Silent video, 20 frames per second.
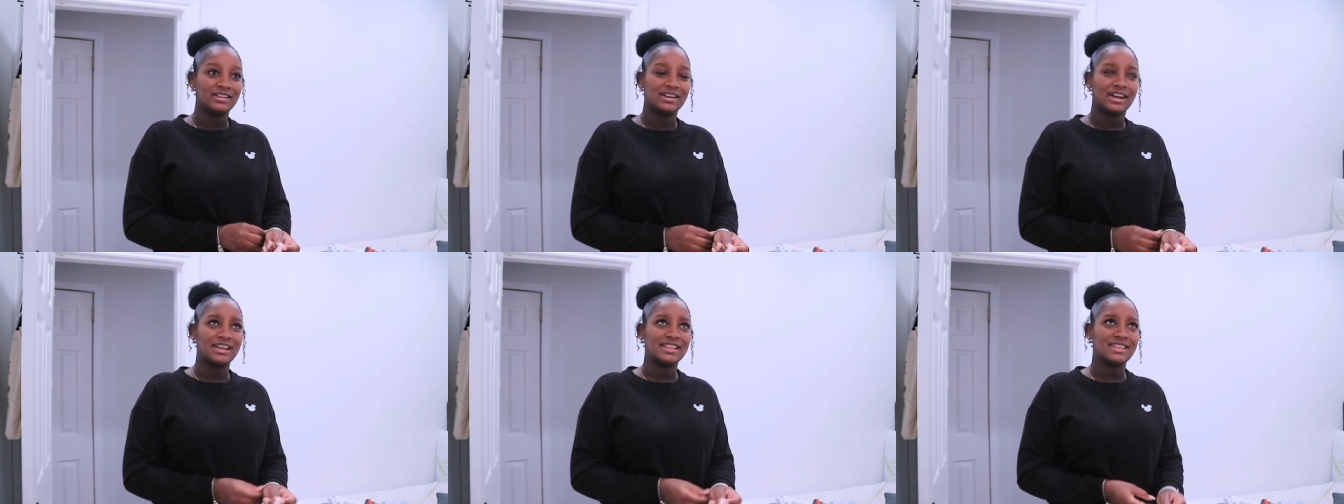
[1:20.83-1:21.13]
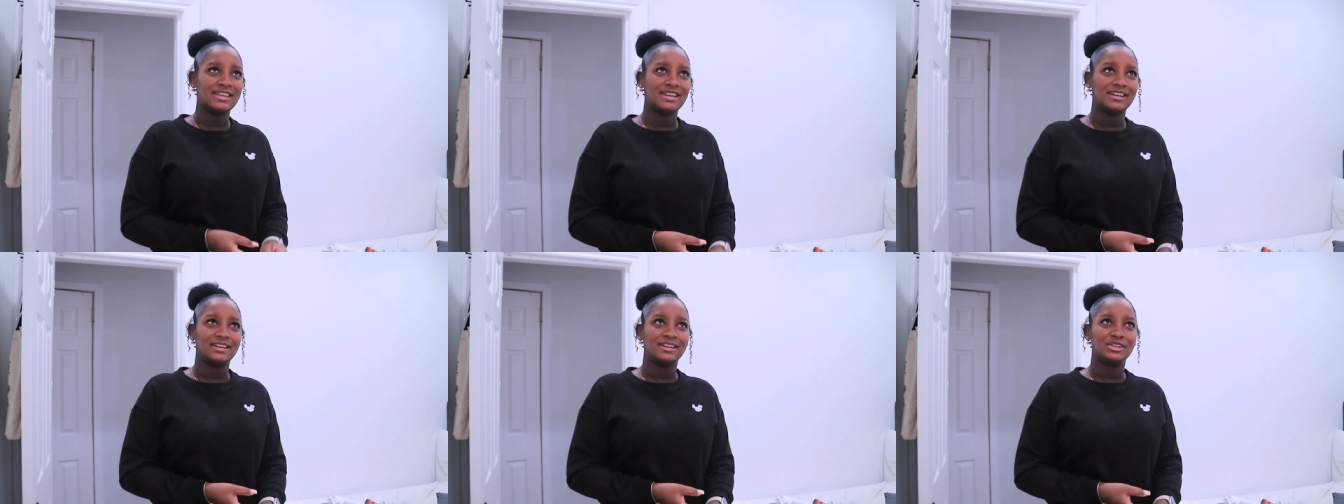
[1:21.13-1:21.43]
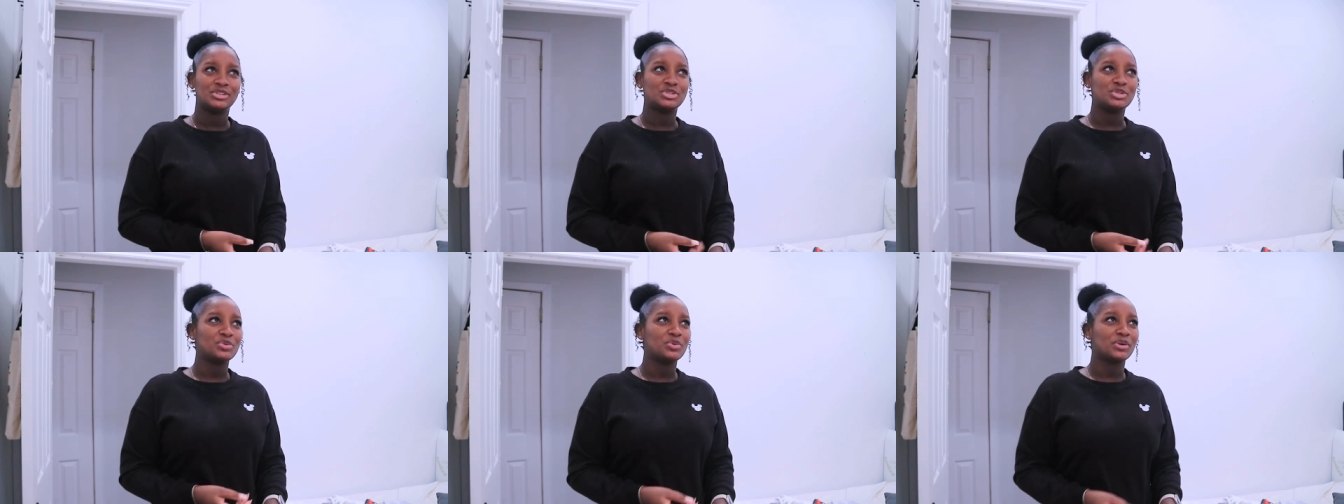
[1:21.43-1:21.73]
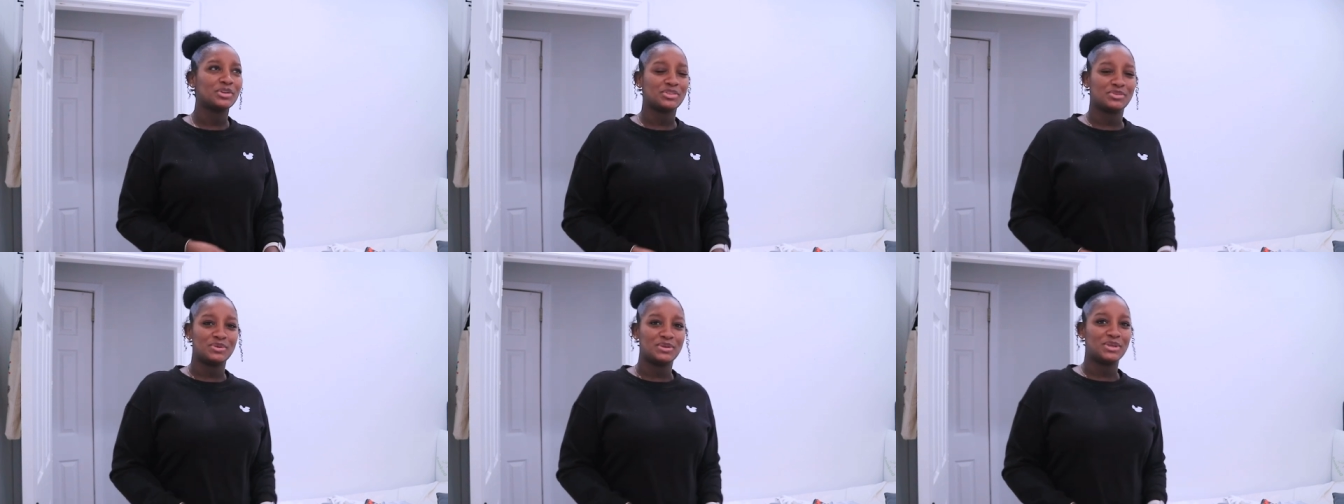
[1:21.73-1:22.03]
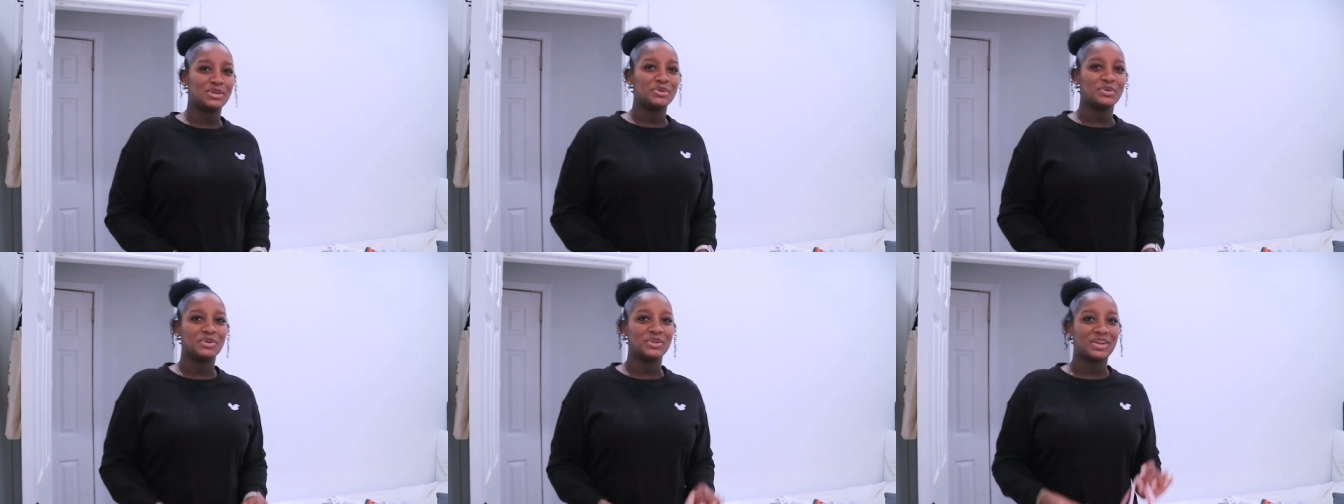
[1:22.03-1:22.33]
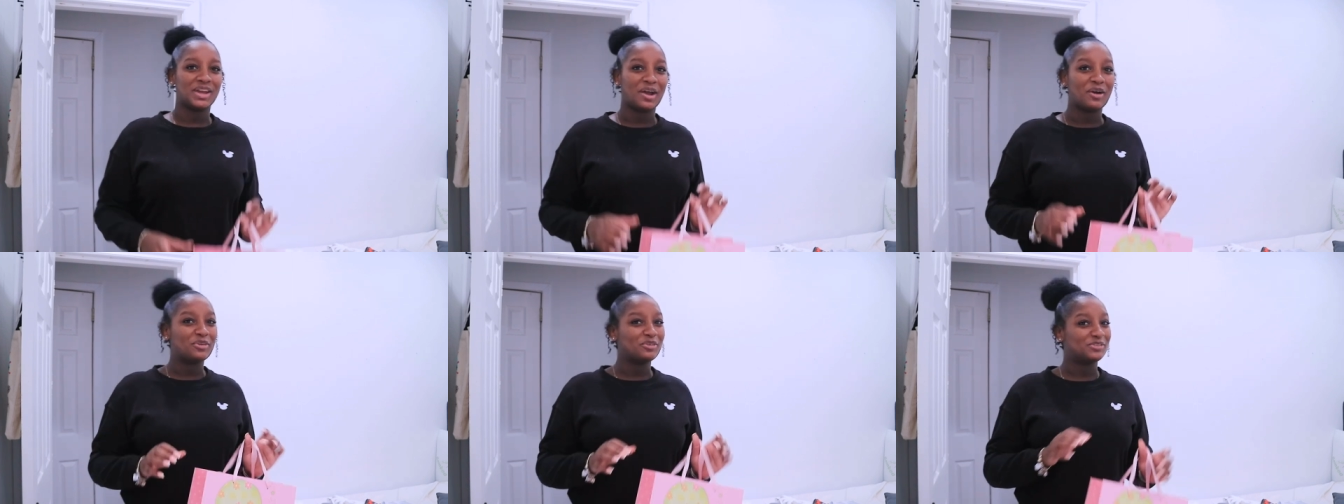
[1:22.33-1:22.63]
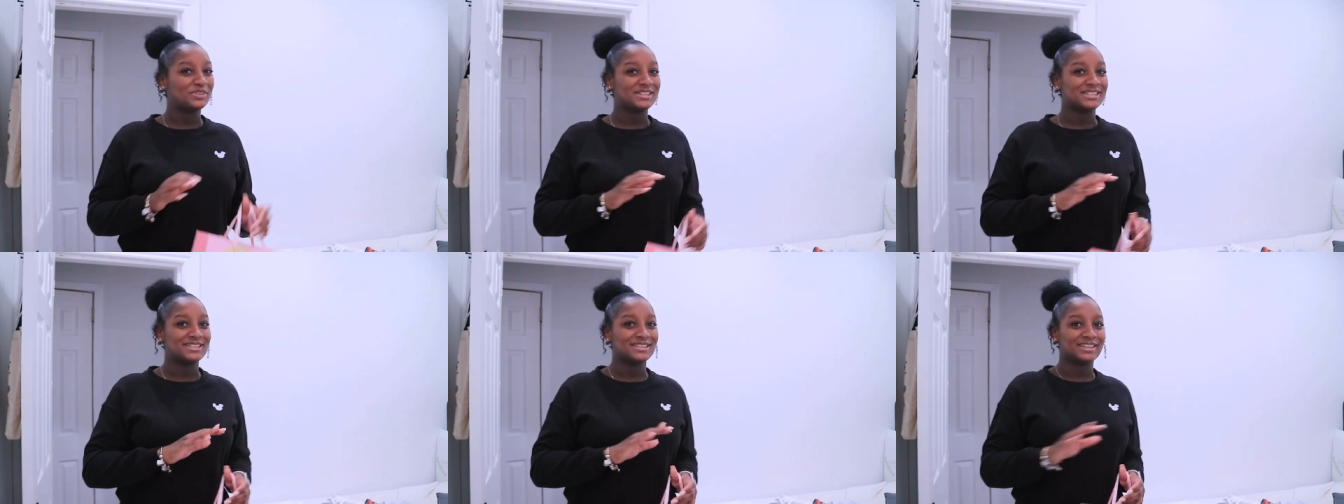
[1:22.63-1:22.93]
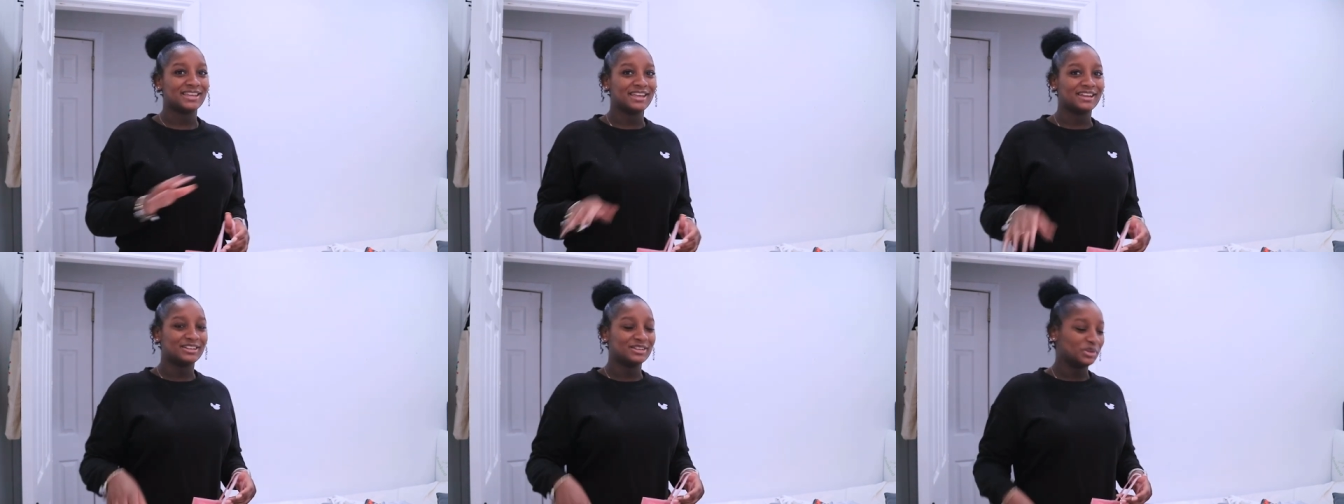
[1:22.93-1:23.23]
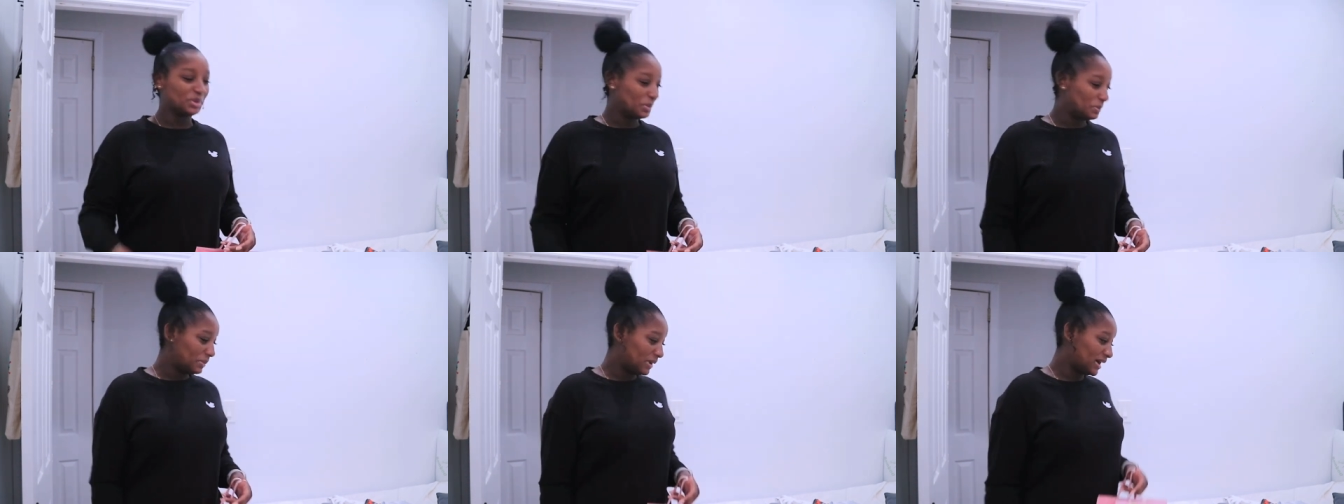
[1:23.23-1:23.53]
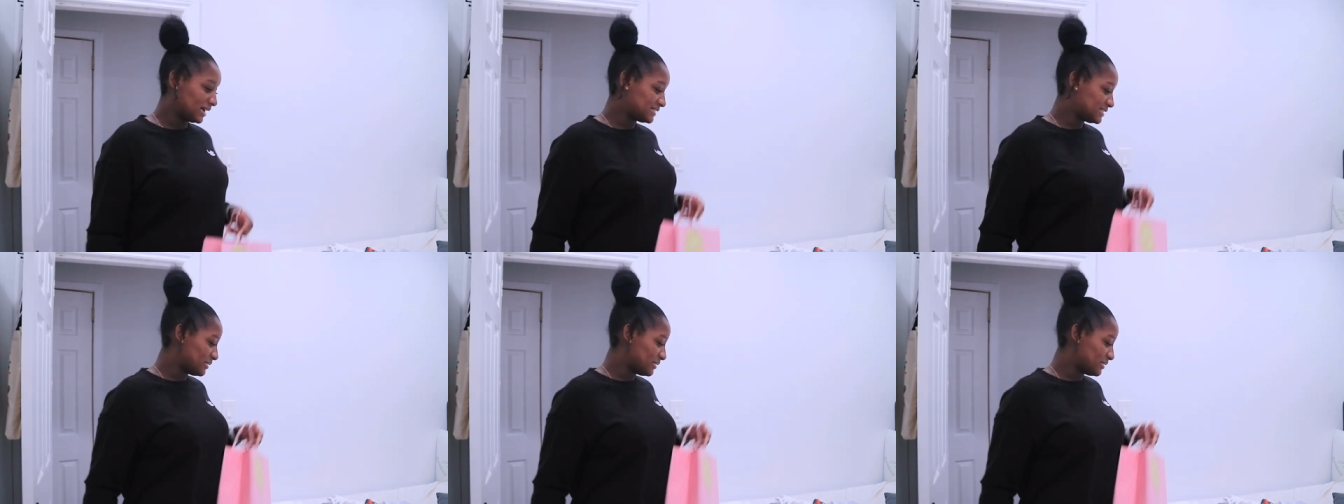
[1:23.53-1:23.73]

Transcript: I think two or three cute little outfits in like a little box.